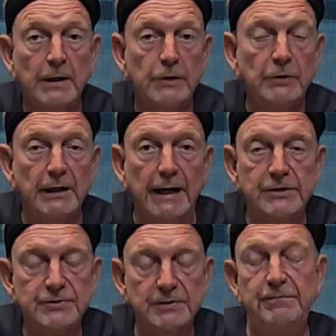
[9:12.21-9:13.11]
You can
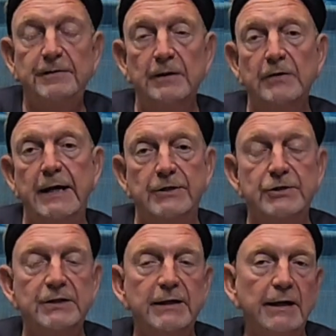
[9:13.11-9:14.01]
actually feel that
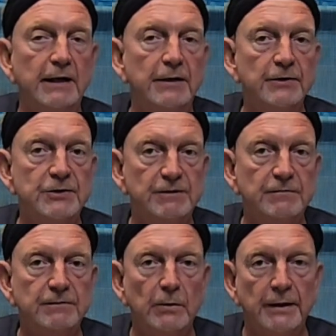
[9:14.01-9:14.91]
chi energy
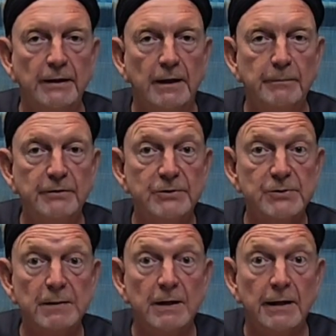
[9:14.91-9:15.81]
flowing up your
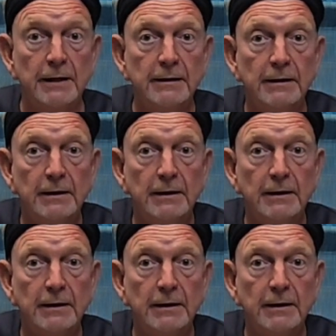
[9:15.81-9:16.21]
spine.